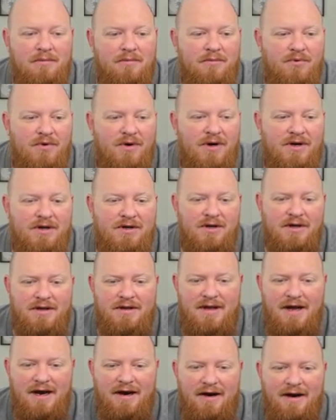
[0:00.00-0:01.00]
Pretty good
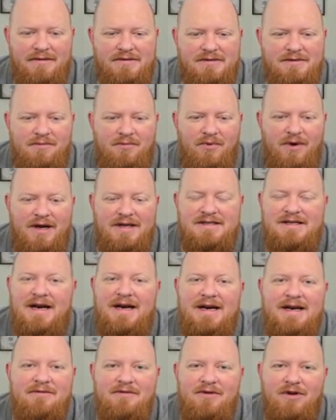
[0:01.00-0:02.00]
there. I was impressed. I
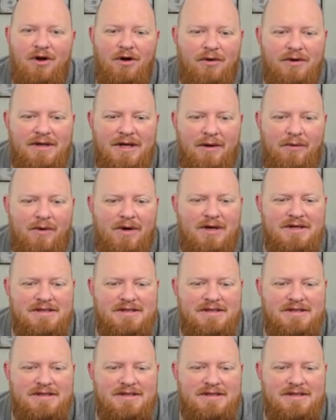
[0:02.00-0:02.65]
didn't even know what that was,